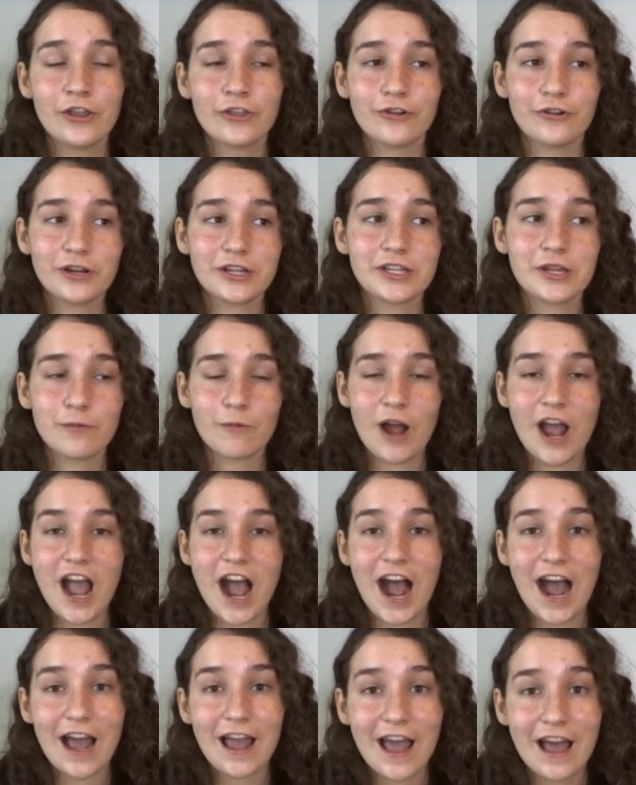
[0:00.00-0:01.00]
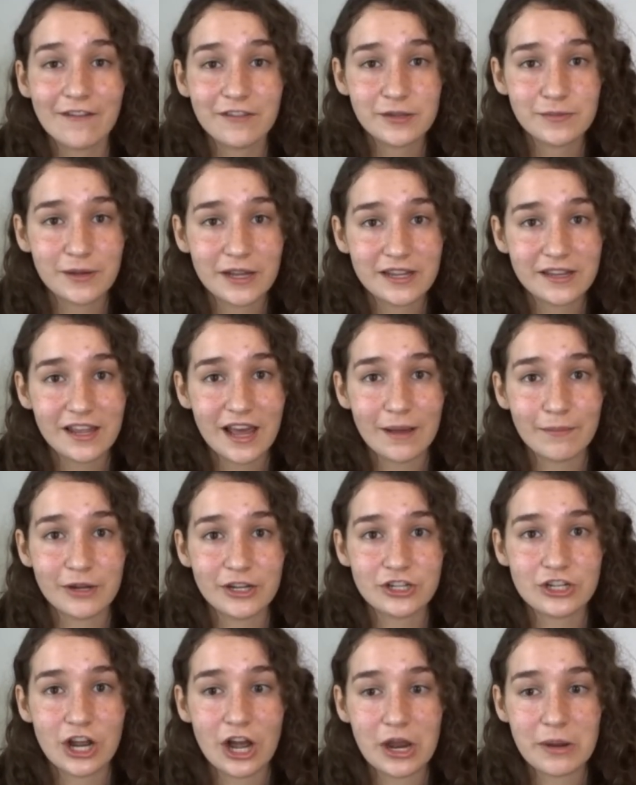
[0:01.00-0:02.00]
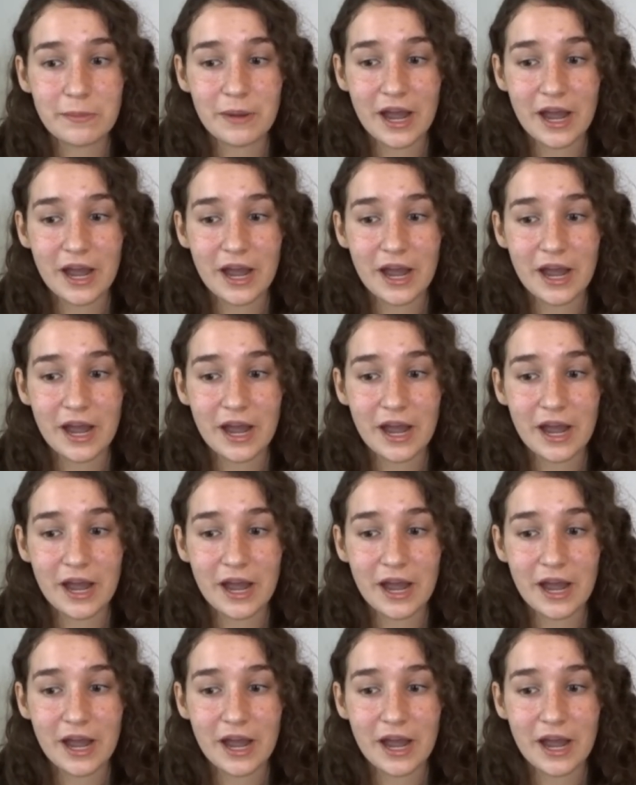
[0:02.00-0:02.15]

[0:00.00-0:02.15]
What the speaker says: The reason why I have spent that much on